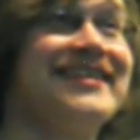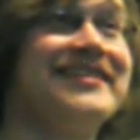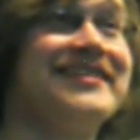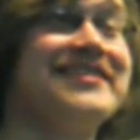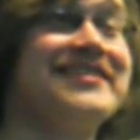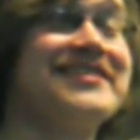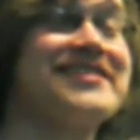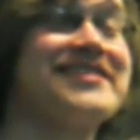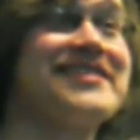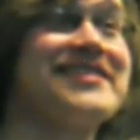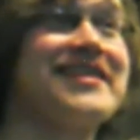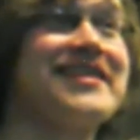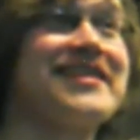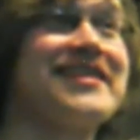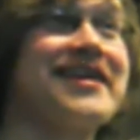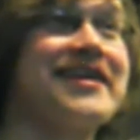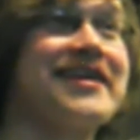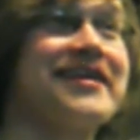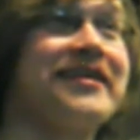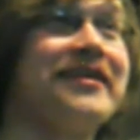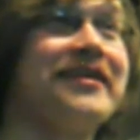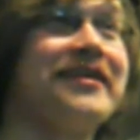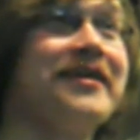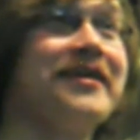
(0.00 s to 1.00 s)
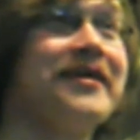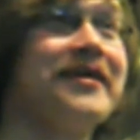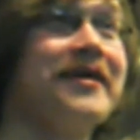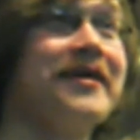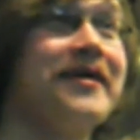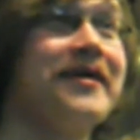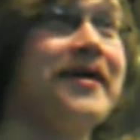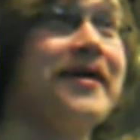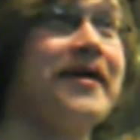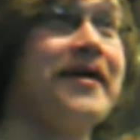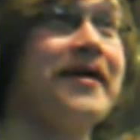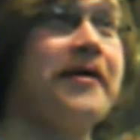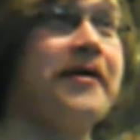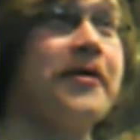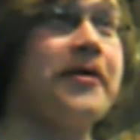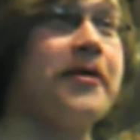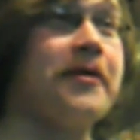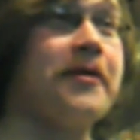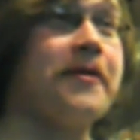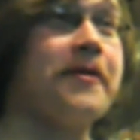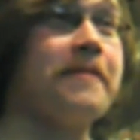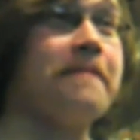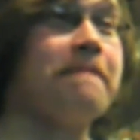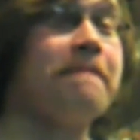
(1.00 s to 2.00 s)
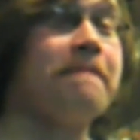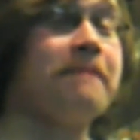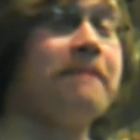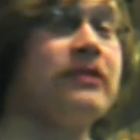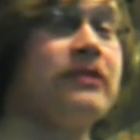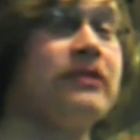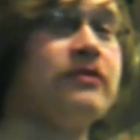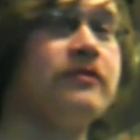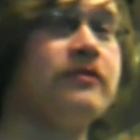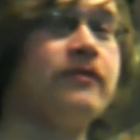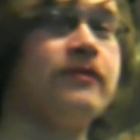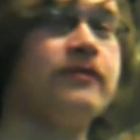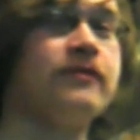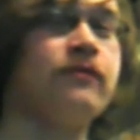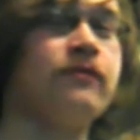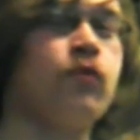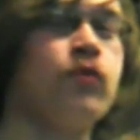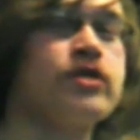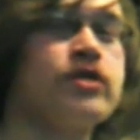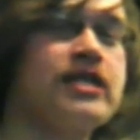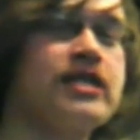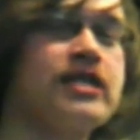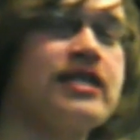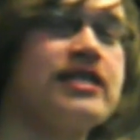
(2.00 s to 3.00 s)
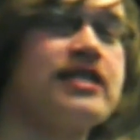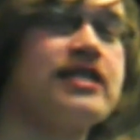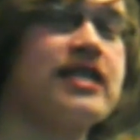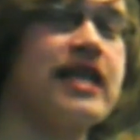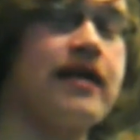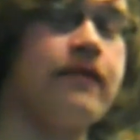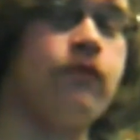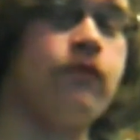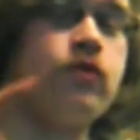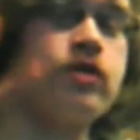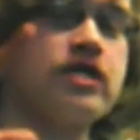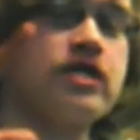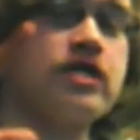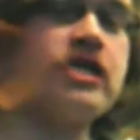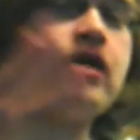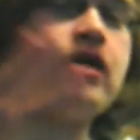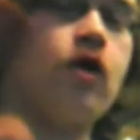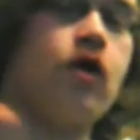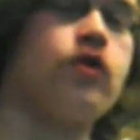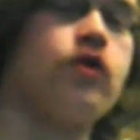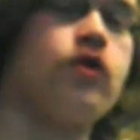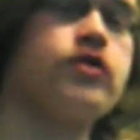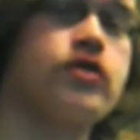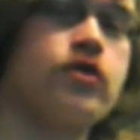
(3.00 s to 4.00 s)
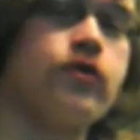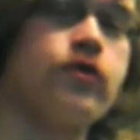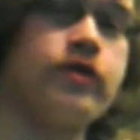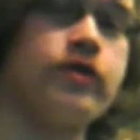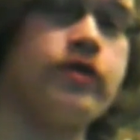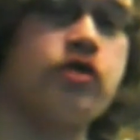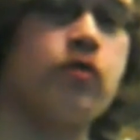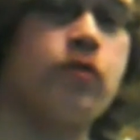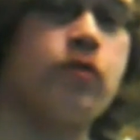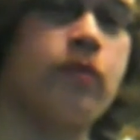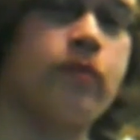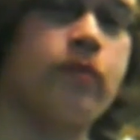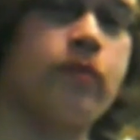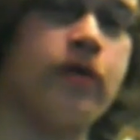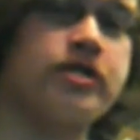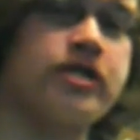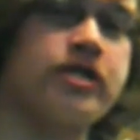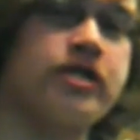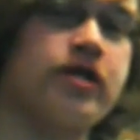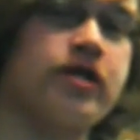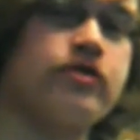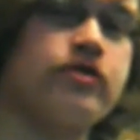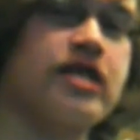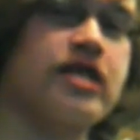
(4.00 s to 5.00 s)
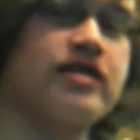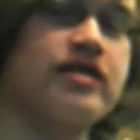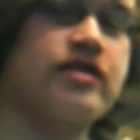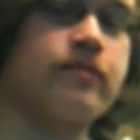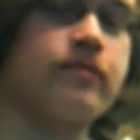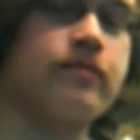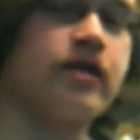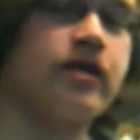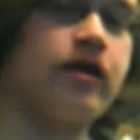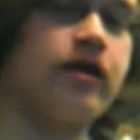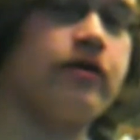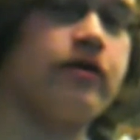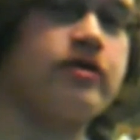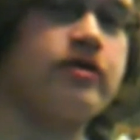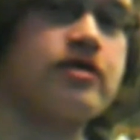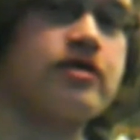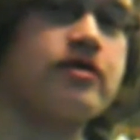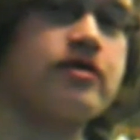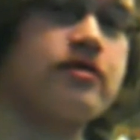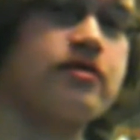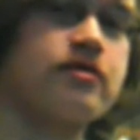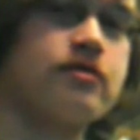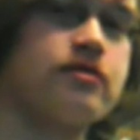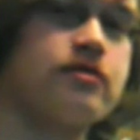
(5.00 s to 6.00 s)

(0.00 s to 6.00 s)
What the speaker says: does say that. Was it the same? Was he also in Super Punch Out, or is that somebody else?